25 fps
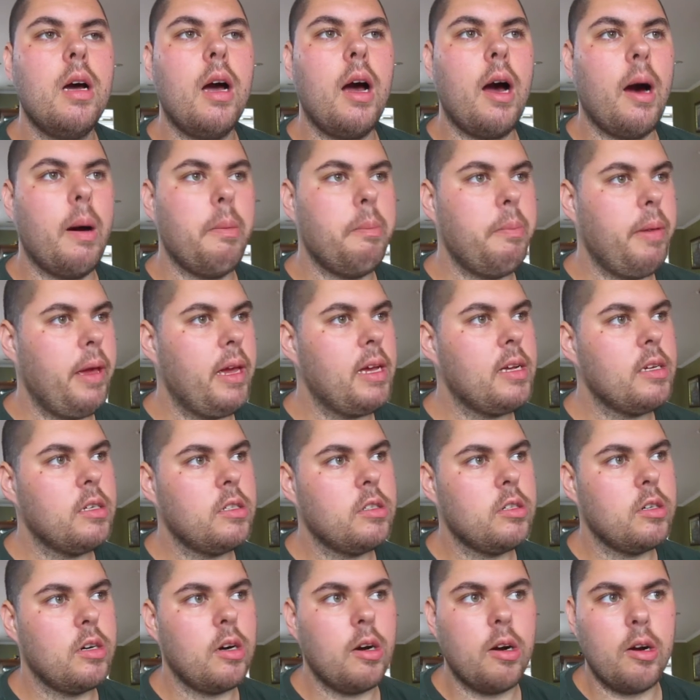Make
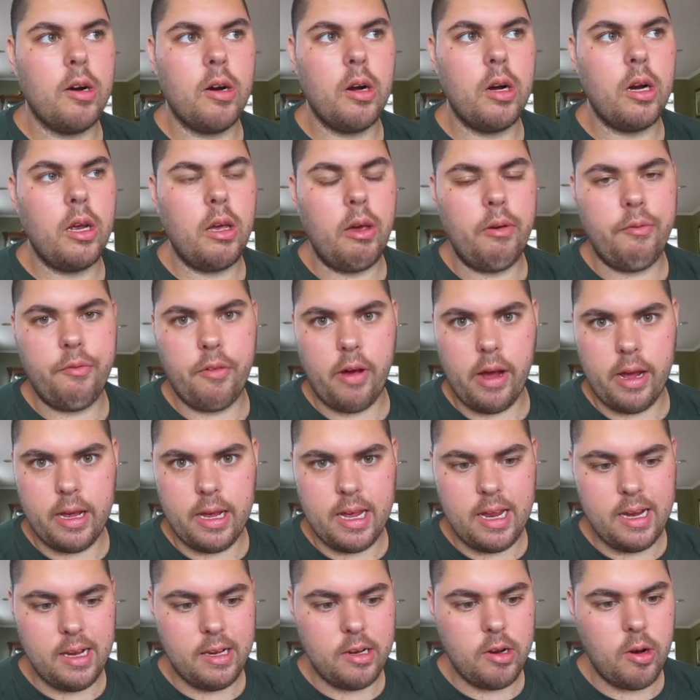sure if I
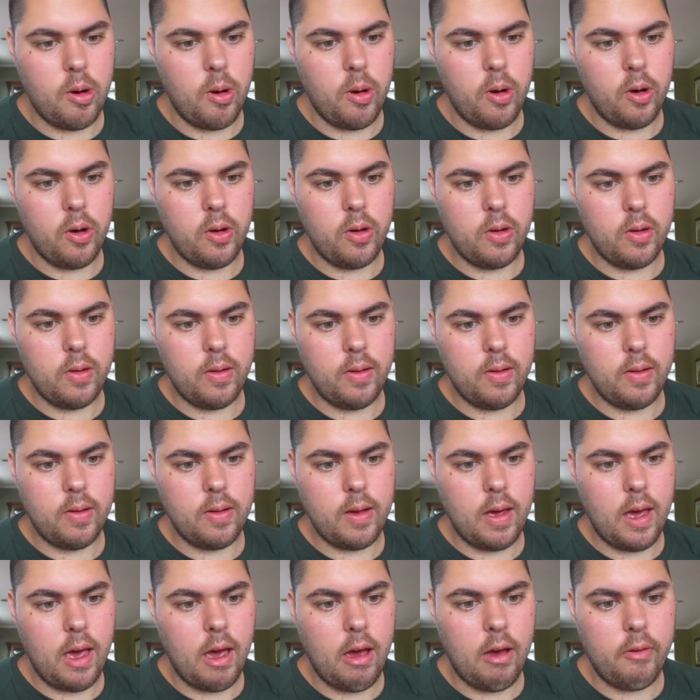don't
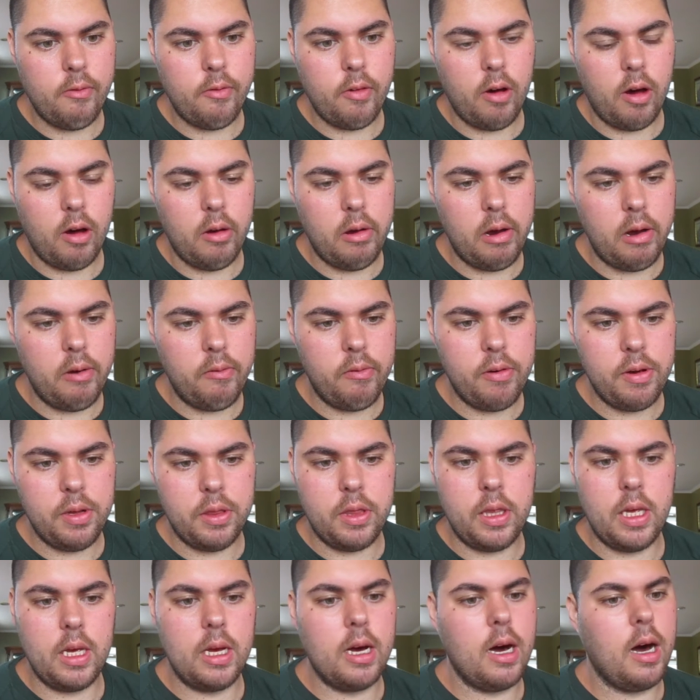have
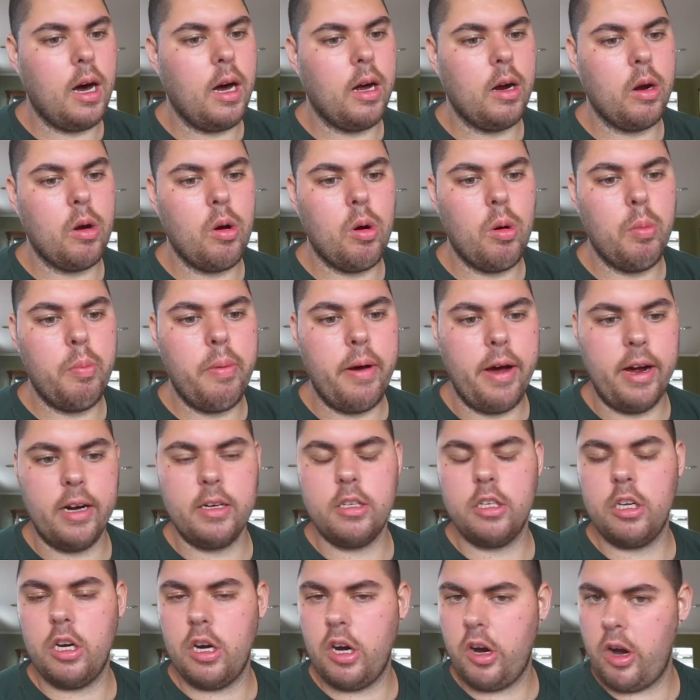everything, I'll go back
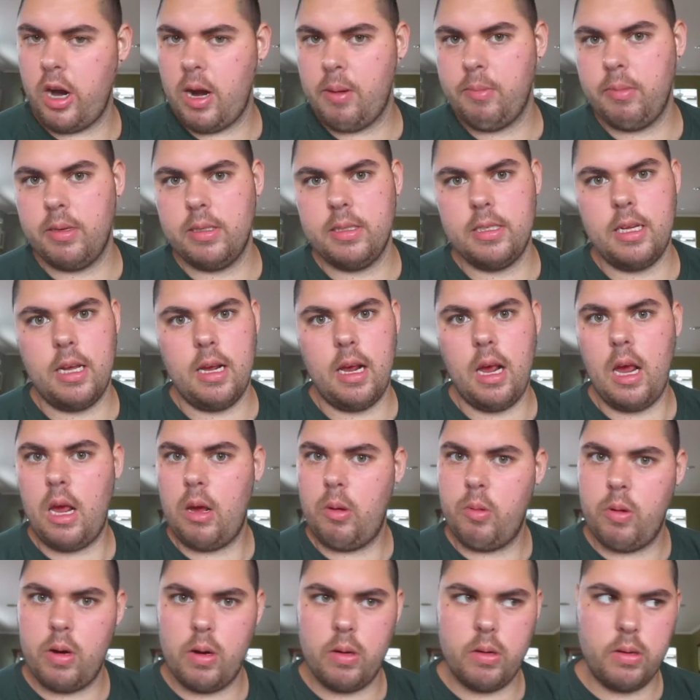to grandma and say, hey,
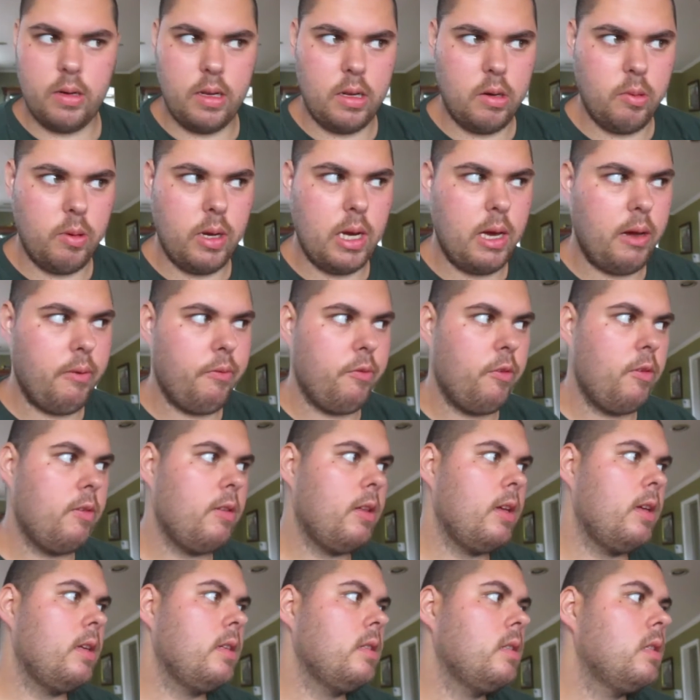what did we have for
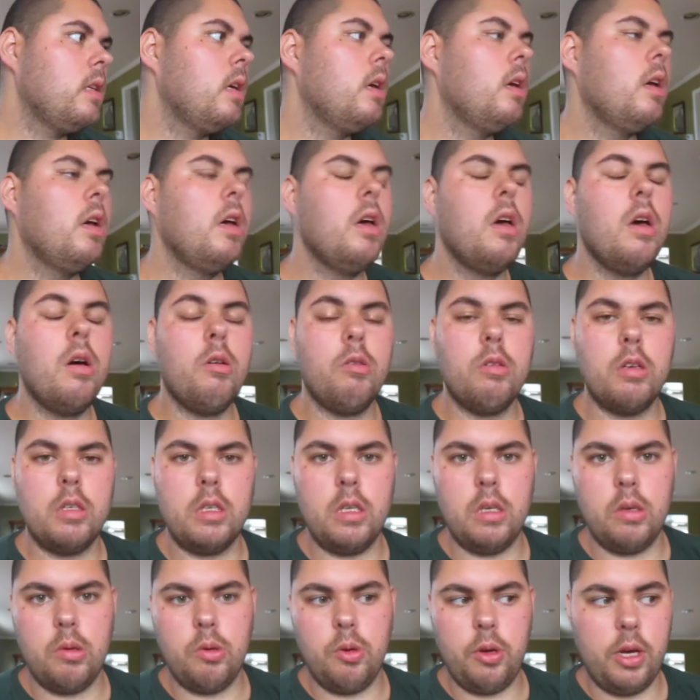this? What
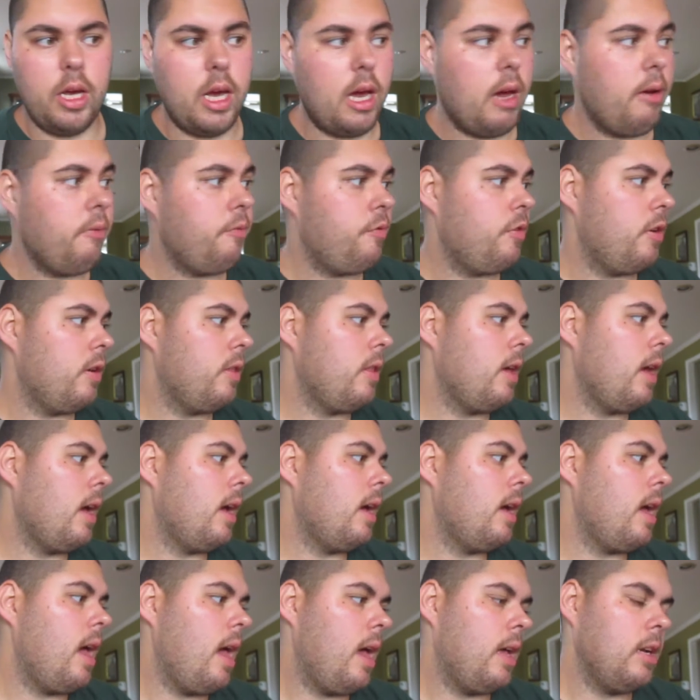did we have for
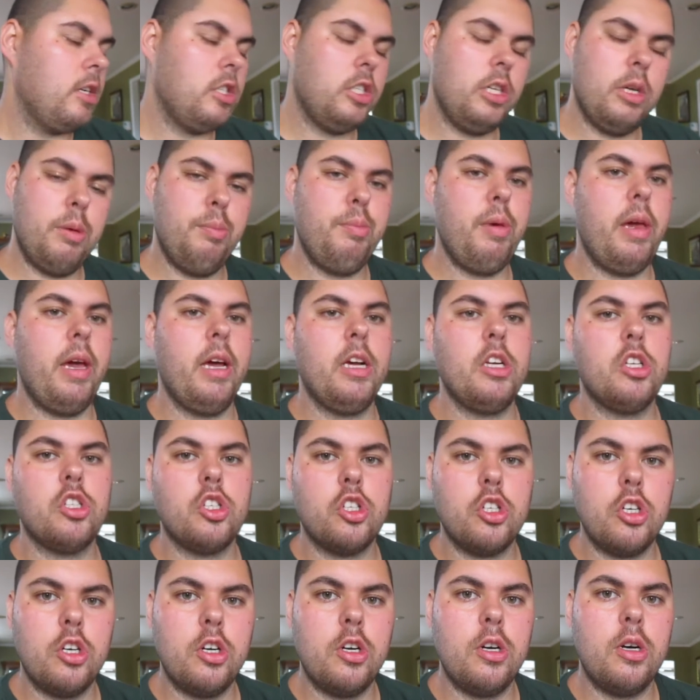that? And she makes
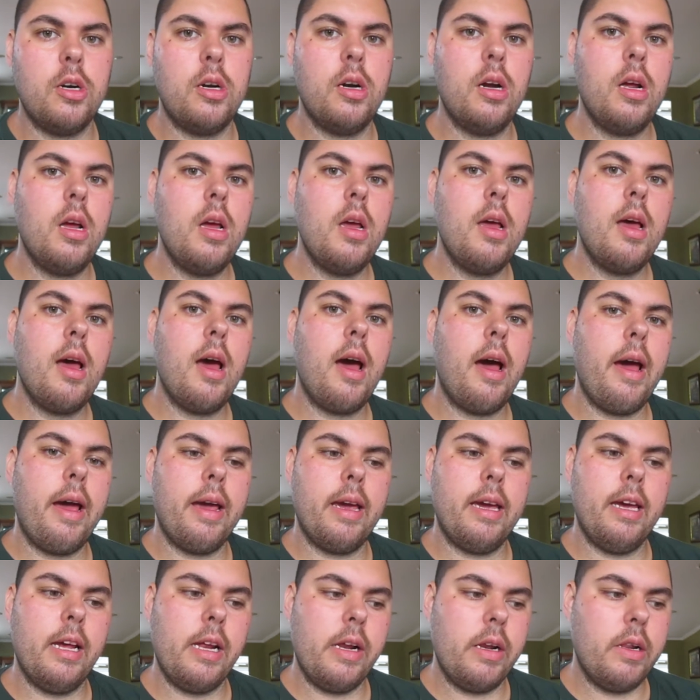sure I
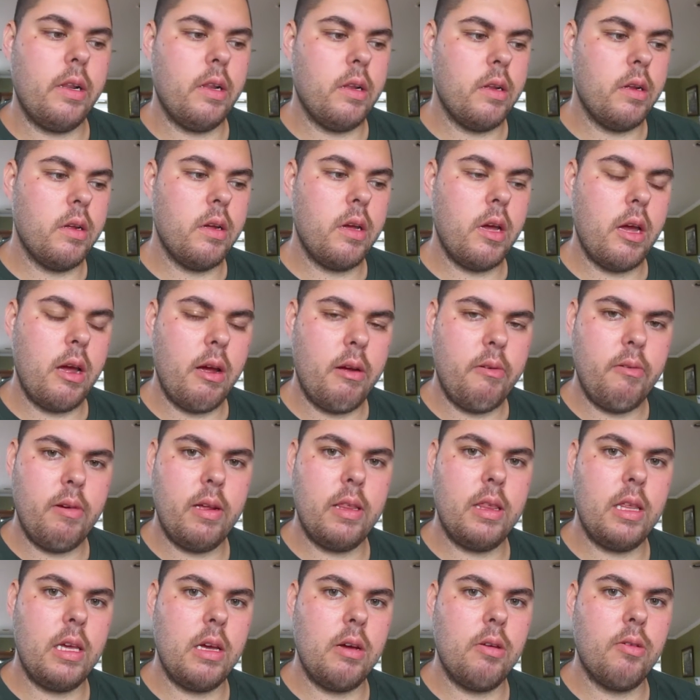get
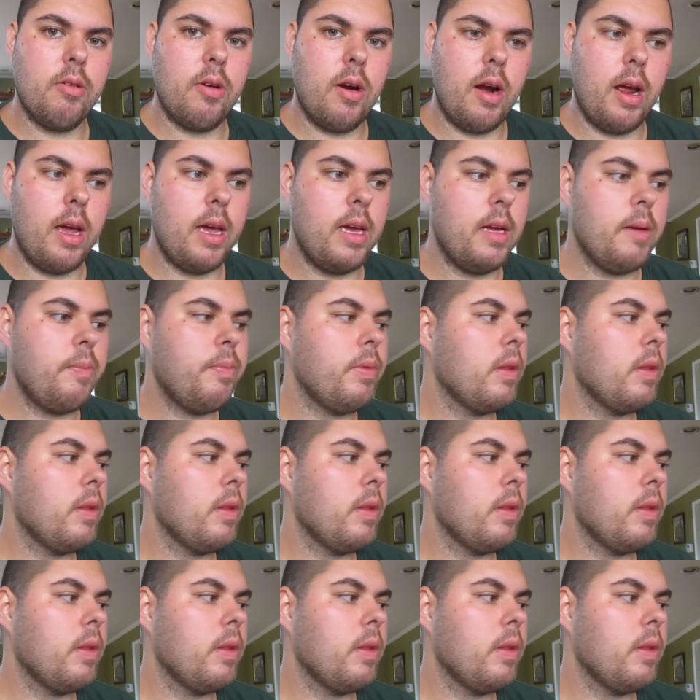everything right.